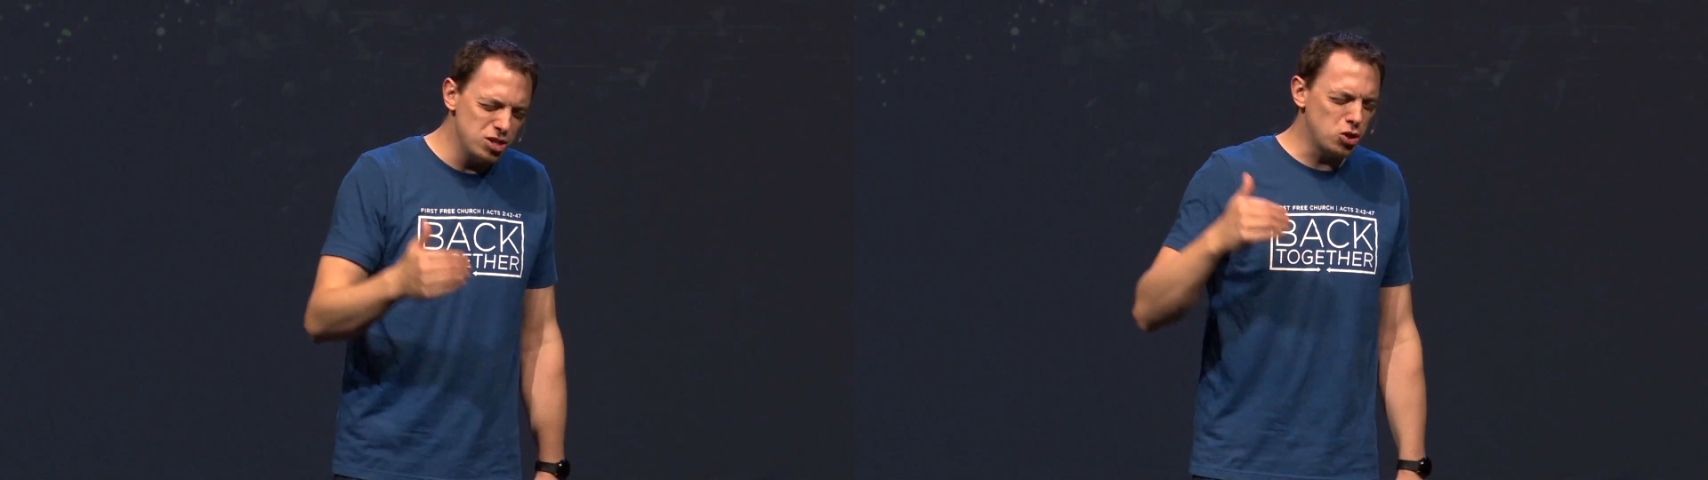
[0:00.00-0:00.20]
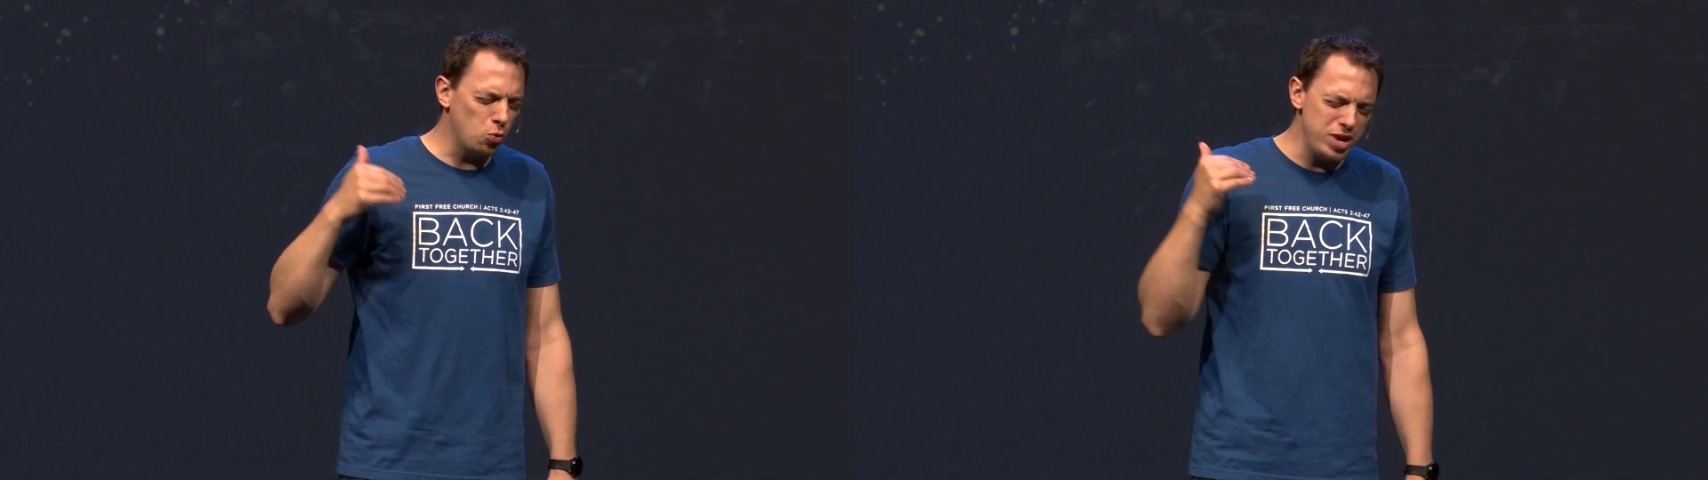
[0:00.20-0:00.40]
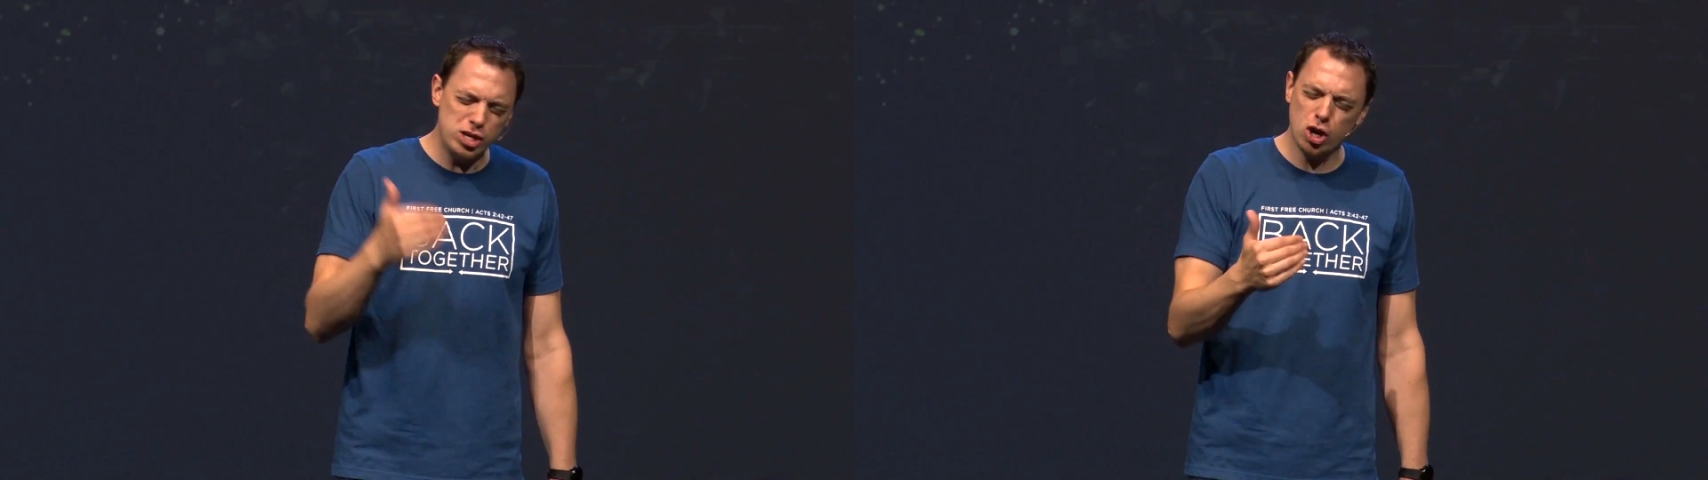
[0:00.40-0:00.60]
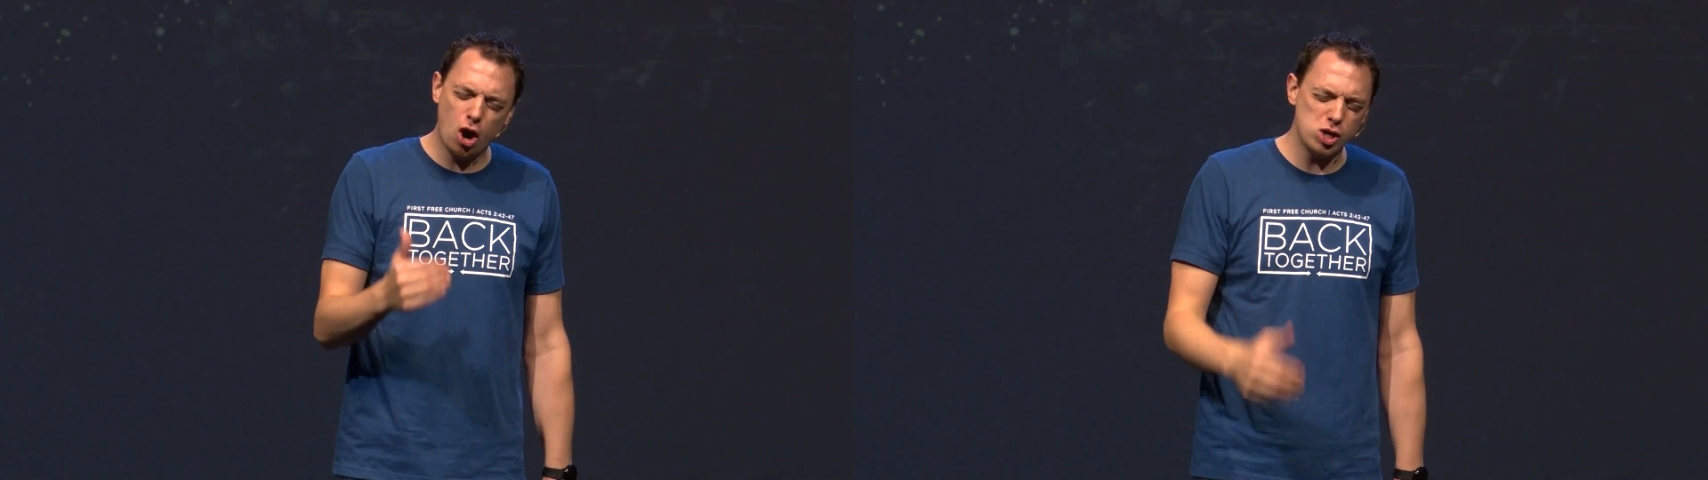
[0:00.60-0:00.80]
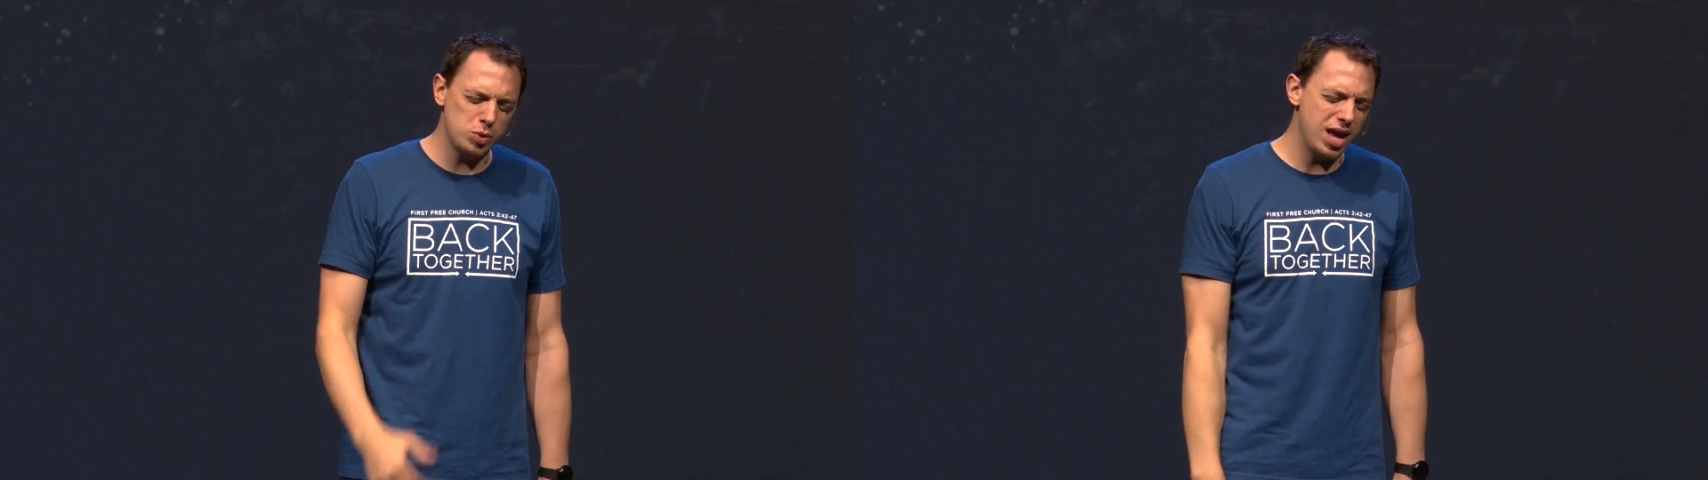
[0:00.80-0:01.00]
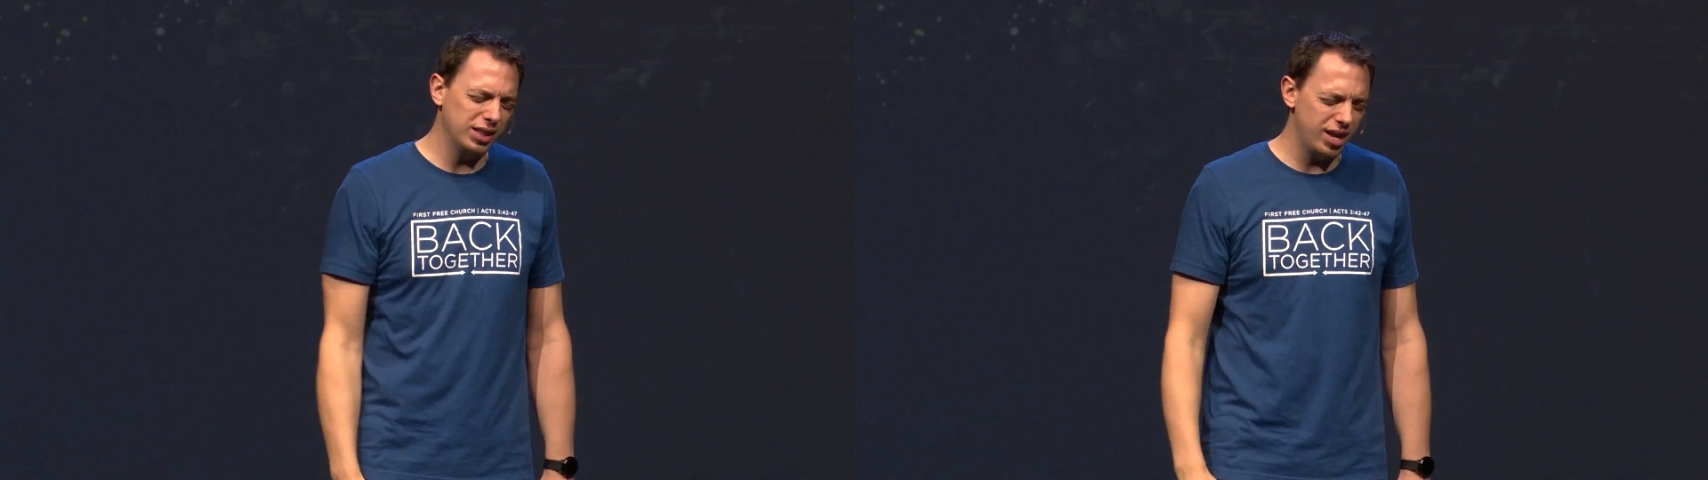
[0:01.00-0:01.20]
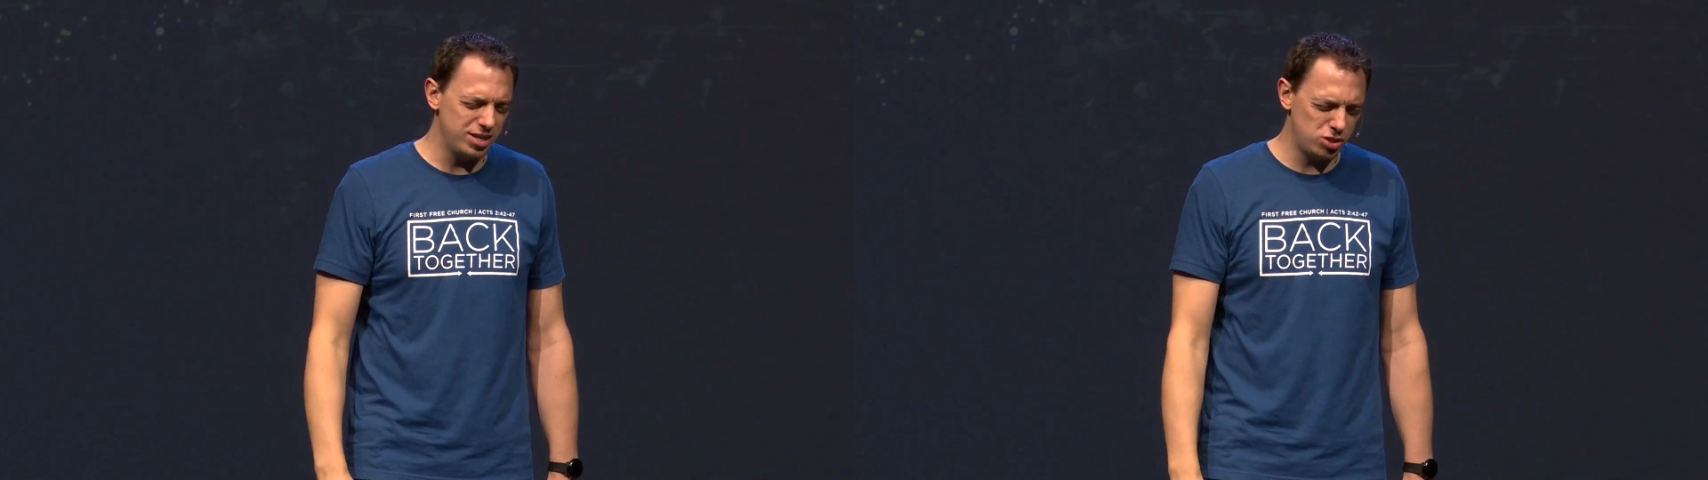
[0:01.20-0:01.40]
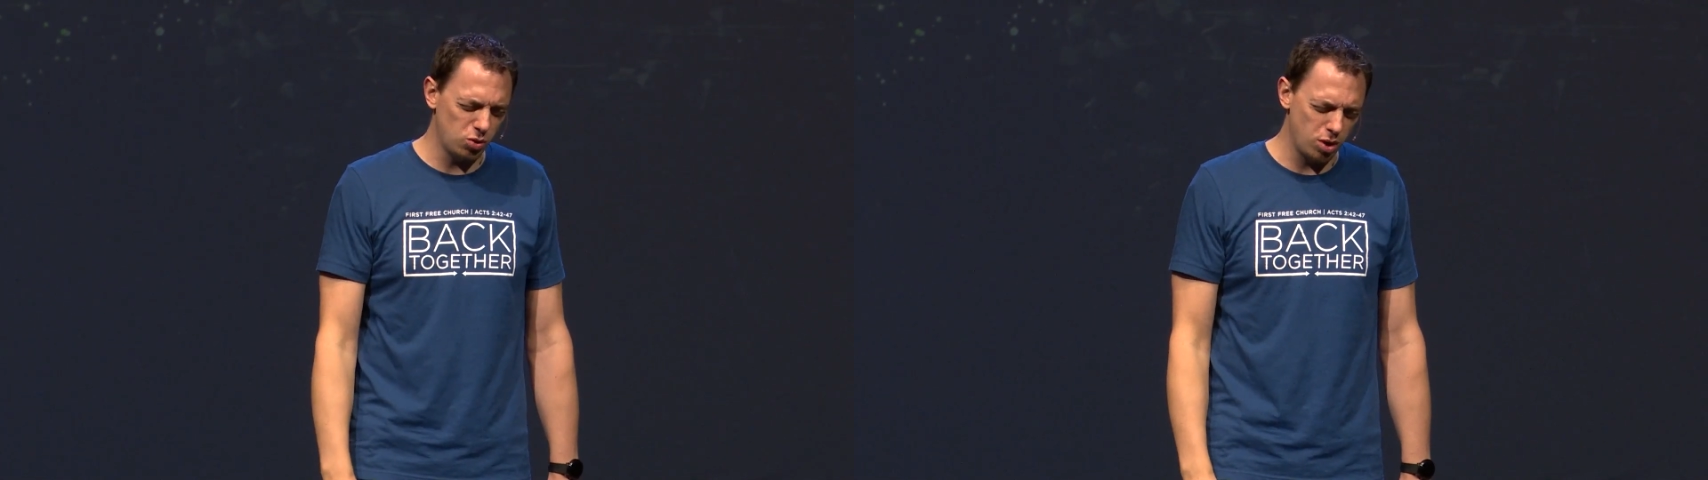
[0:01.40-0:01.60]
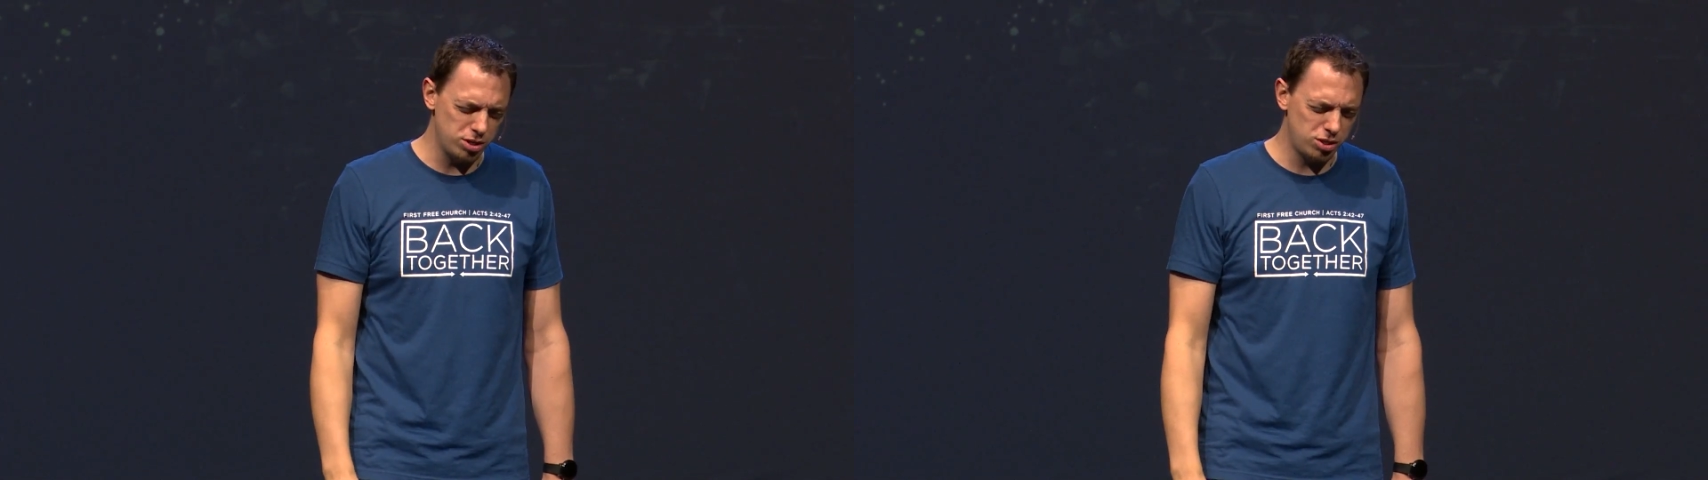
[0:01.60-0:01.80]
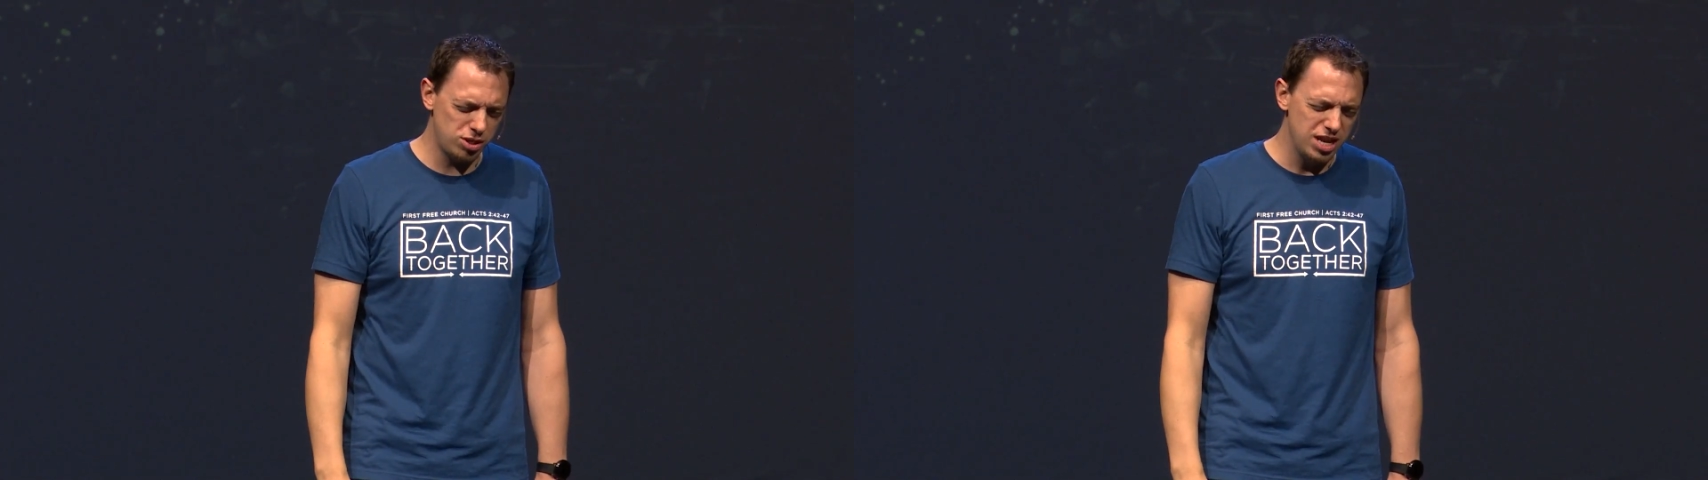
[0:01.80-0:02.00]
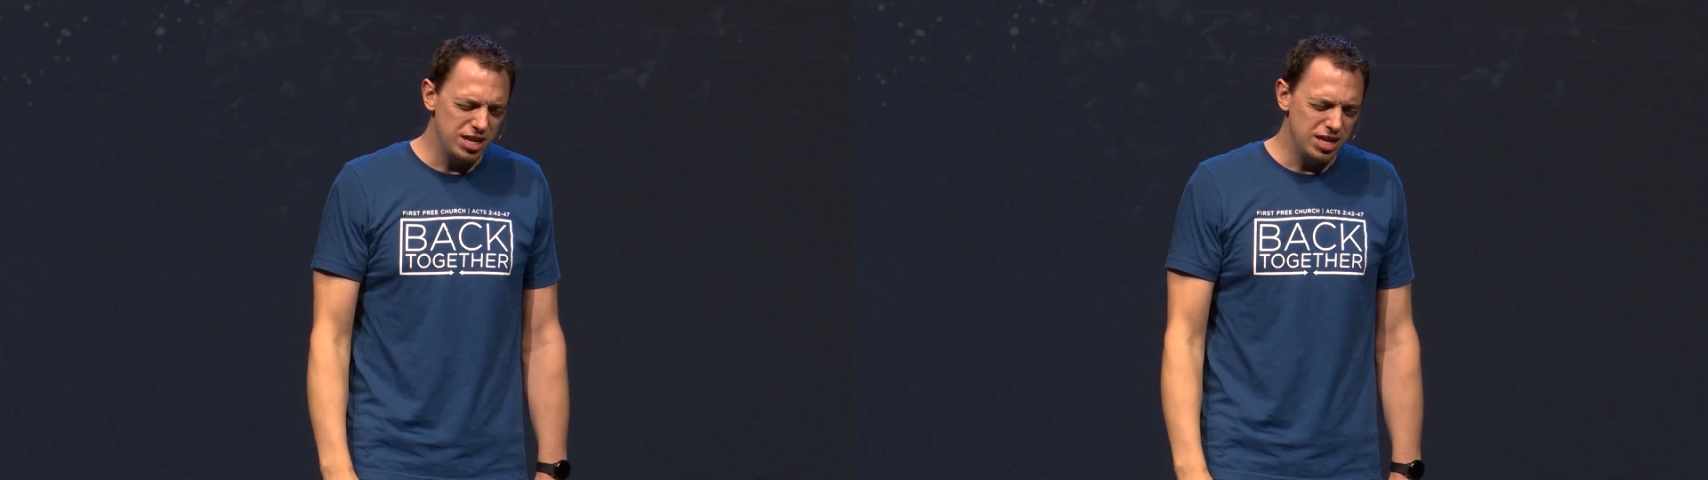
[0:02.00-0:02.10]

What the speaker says: to recharge with that light source